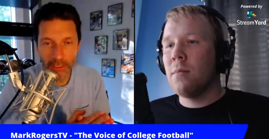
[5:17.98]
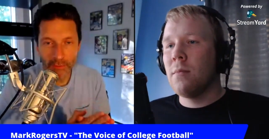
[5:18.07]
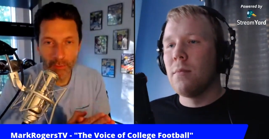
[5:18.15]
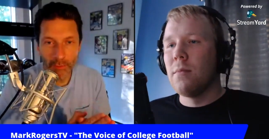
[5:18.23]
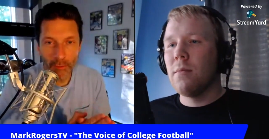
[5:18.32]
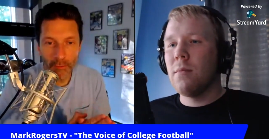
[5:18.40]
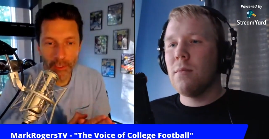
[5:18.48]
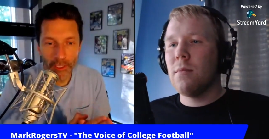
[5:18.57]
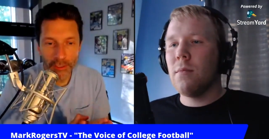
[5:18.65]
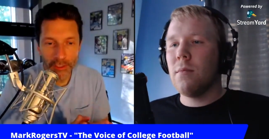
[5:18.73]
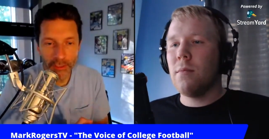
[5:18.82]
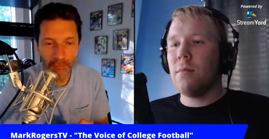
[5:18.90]
Speaker 1: football
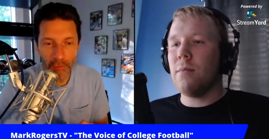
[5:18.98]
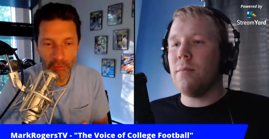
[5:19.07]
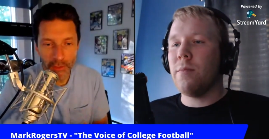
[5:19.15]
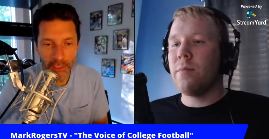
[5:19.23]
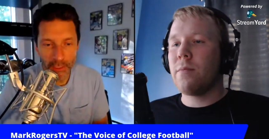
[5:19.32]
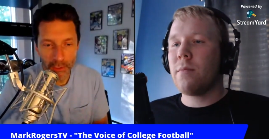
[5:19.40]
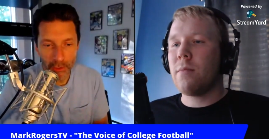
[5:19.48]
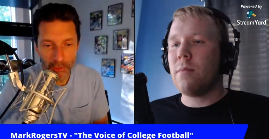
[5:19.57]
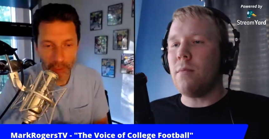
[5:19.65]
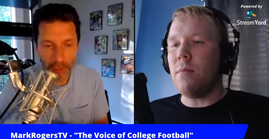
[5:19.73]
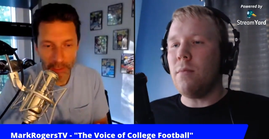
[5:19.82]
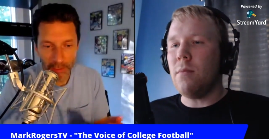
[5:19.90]
predictions, of course,
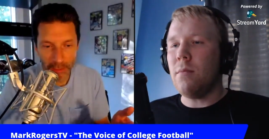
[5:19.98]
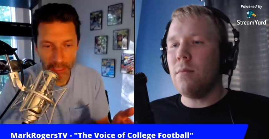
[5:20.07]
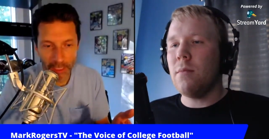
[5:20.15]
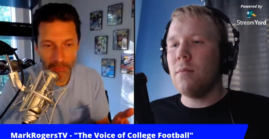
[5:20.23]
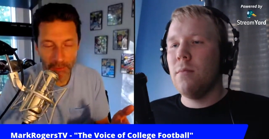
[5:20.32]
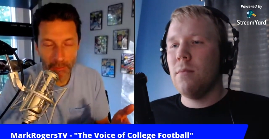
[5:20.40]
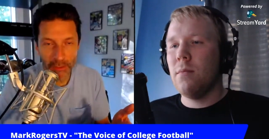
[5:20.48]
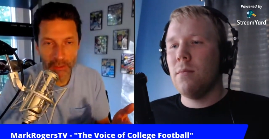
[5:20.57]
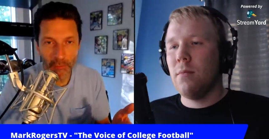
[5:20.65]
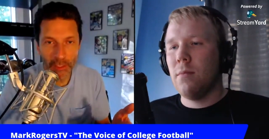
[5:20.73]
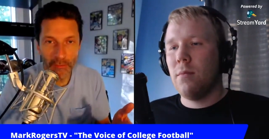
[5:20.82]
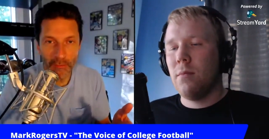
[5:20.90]
including this game and the rest of
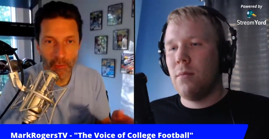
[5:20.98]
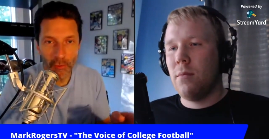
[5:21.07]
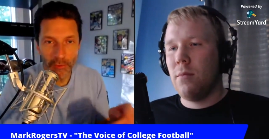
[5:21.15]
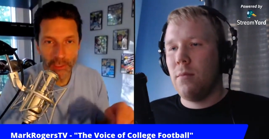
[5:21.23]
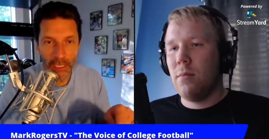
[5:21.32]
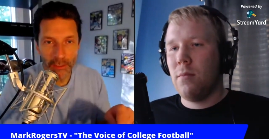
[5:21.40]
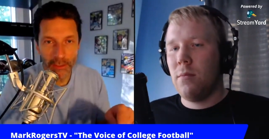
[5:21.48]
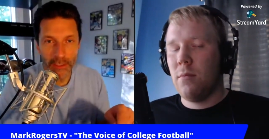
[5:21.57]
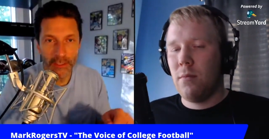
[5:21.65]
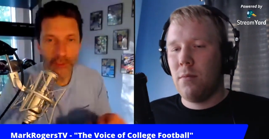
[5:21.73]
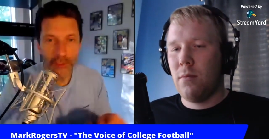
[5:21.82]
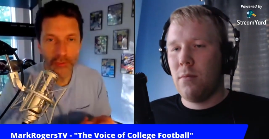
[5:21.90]
week four down in the
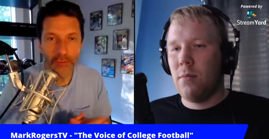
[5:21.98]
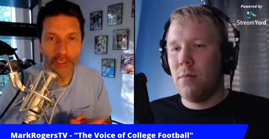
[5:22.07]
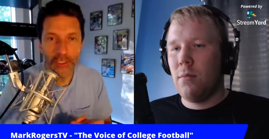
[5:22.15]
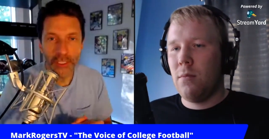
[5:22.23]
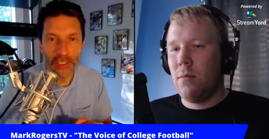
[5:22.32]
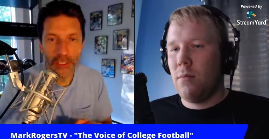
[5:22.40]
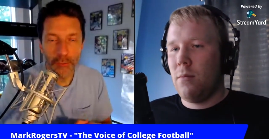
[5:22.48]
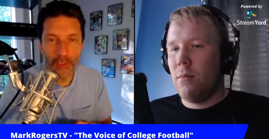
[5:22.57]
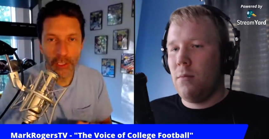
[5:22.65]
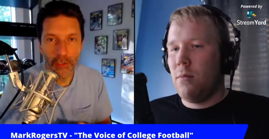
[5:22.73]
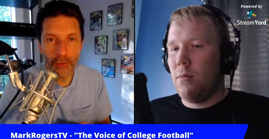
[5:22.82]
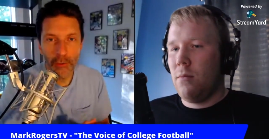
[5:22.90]
description section
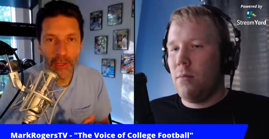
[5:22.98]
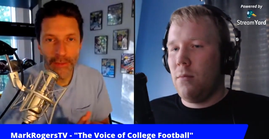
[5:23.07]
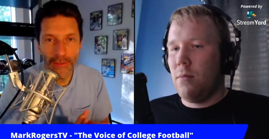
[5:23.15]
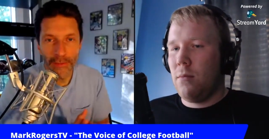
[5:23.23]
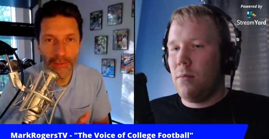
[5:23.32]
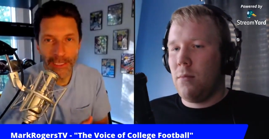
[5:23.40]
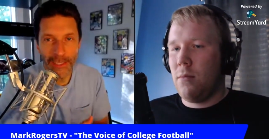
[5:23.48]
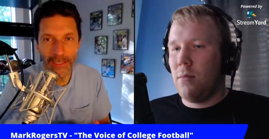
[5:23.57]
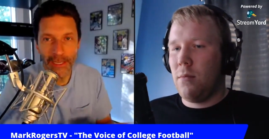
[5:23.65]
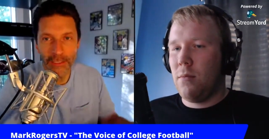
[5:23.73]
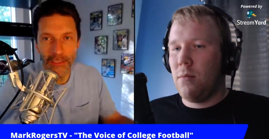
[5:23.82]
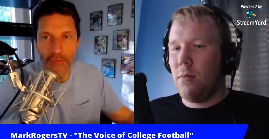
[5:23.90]
below the link
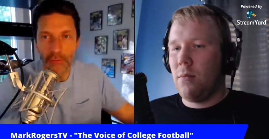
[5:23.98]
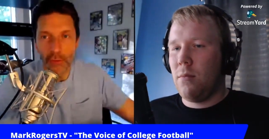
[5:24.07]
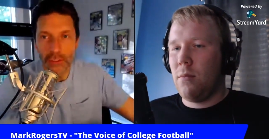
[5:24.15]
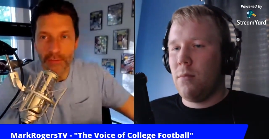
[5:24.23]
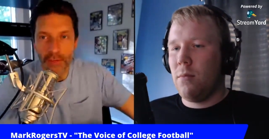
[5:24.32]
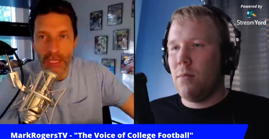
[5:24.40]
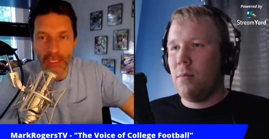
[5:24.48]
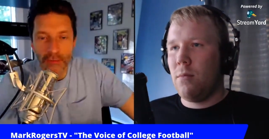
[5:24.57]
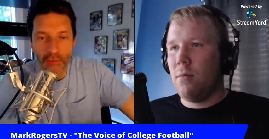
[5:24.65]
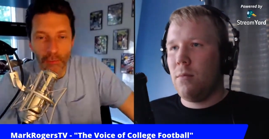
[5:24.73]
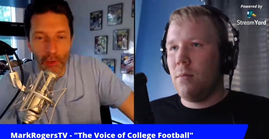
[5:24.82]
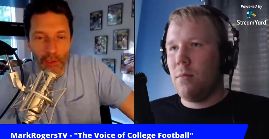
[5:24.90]
next to Voice of College
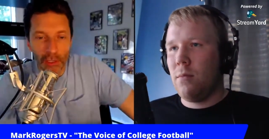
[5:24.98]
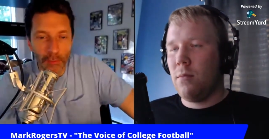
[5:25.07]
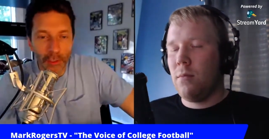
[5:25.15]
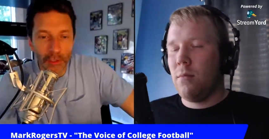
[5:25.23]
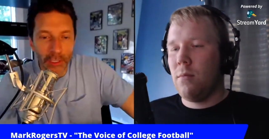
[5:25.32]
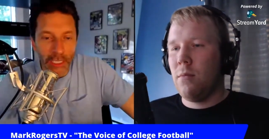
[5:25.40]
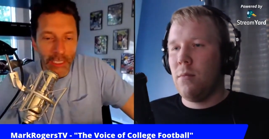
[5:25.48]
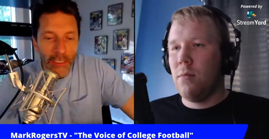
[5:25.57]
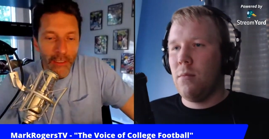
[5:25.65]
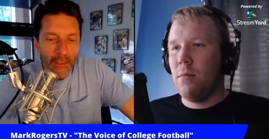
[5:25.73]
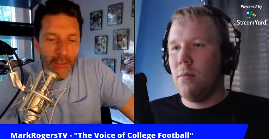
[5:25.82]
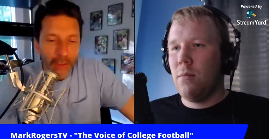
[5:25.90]
Football Community.
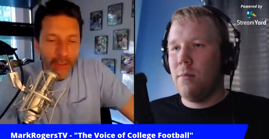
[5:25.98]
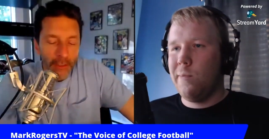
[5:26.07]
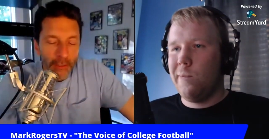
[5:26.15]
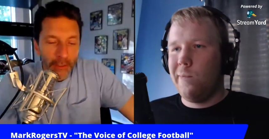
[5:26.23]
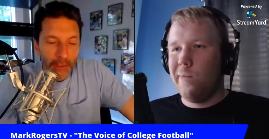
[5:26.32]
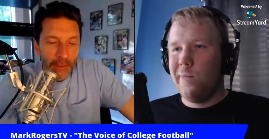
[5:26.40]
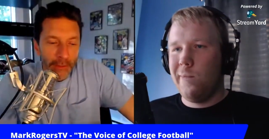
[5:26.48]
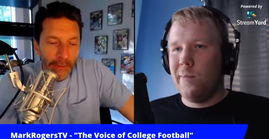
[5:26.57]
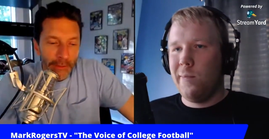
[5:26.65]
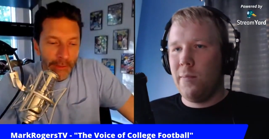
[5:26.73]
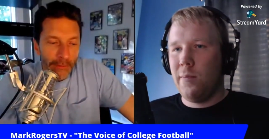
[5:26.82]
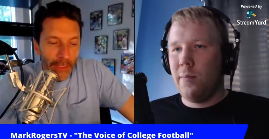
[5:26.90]

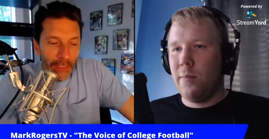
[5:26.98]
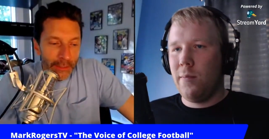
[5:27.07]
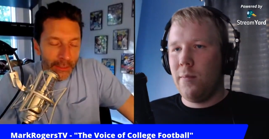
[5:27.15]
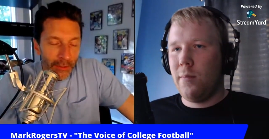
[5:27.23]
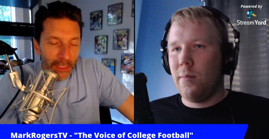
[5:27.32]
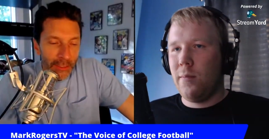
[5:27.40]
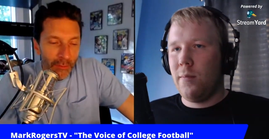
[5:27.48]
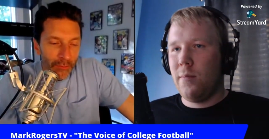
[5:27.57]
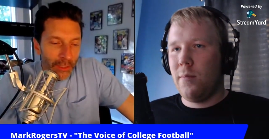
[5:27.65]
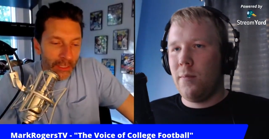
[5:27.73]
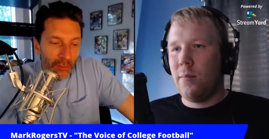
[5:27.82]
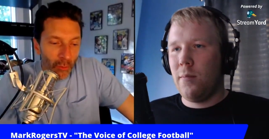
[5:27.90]
All right. So this
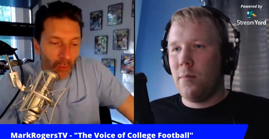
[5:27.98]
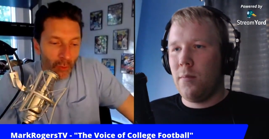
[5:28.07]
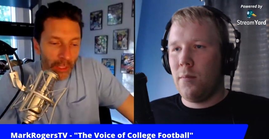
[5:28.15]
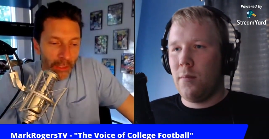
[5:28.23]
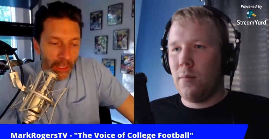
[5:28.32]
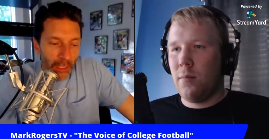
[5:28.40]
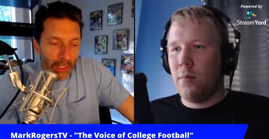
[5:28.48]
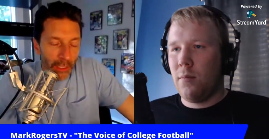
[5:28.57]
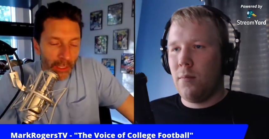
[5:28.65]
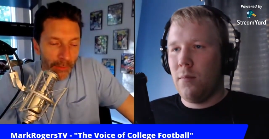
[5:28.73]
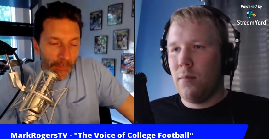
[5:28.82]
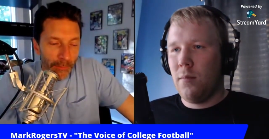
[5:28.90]
one,
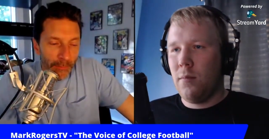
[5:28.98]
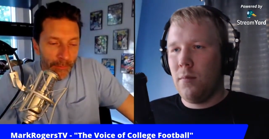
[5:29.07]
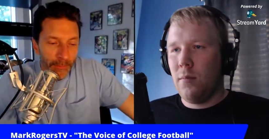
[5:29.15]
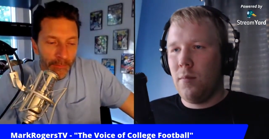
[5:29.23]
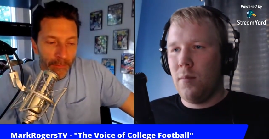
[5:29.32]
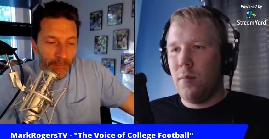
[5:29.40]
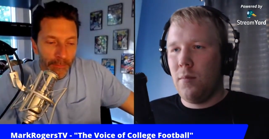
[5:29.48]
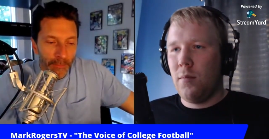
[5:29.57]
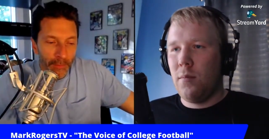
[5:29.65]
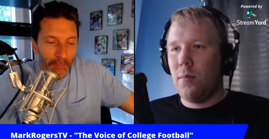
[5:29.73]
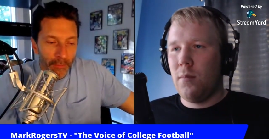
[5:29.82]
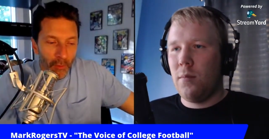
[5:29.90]
of
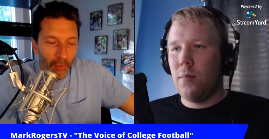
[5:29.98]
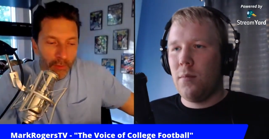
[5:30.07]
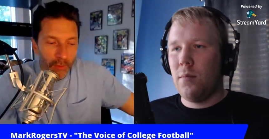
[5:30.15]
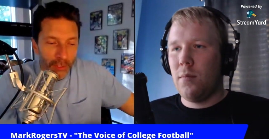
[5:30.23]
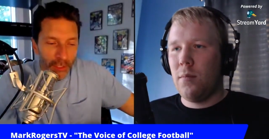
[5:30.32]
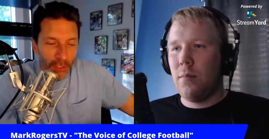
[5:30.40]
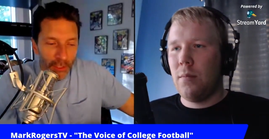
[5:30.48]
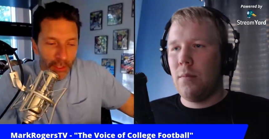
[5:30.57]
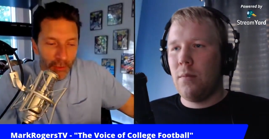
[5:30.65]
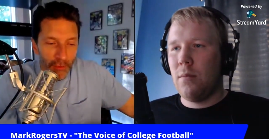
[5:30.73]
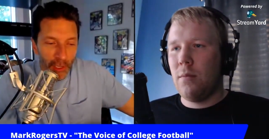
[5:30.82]
course, you know